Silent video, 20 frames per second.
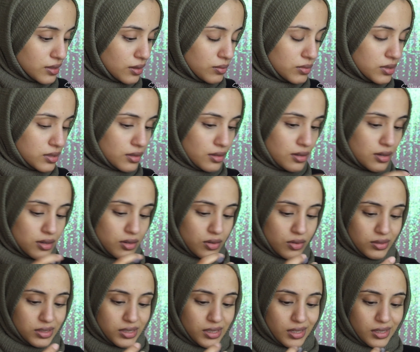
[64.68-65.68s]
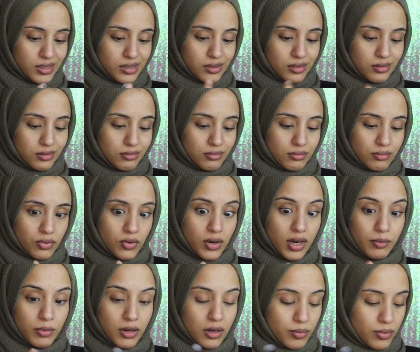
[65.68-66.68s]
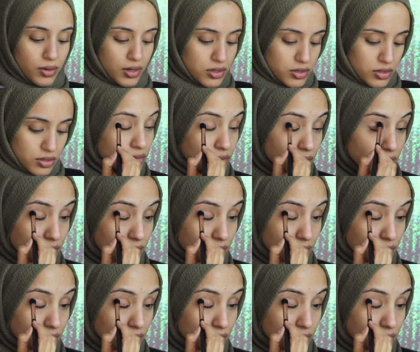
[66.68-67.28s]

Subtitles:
So I'm just going to use this Primark brush.